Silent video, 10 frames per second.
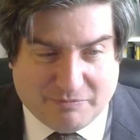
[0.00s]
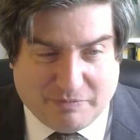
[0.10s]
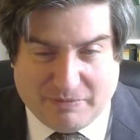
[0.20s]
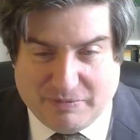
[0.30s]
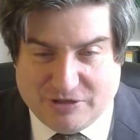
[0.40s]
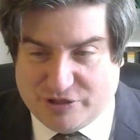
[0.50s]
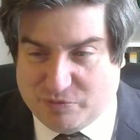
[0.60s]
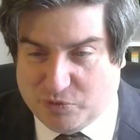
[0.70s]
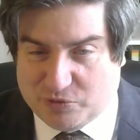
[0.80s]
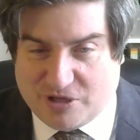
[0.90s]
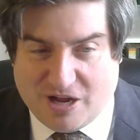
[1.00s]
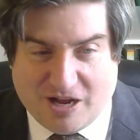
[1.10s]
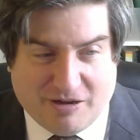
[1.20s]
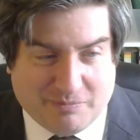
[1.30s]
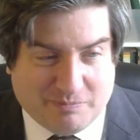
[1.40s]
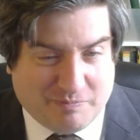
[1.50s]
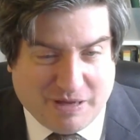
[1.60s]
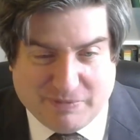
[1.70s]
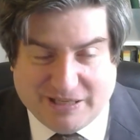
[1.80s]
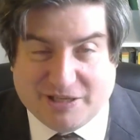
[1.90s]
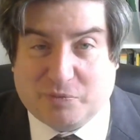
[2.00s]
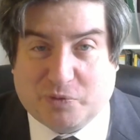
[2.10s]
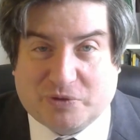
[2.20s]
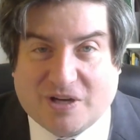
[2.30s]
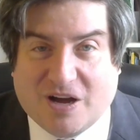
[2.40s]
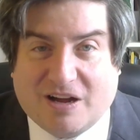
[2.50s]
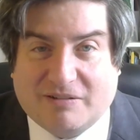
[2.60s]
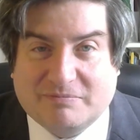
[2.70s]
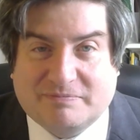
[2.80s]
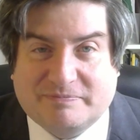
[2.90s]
Maybe she won't come. Maybe he won't come.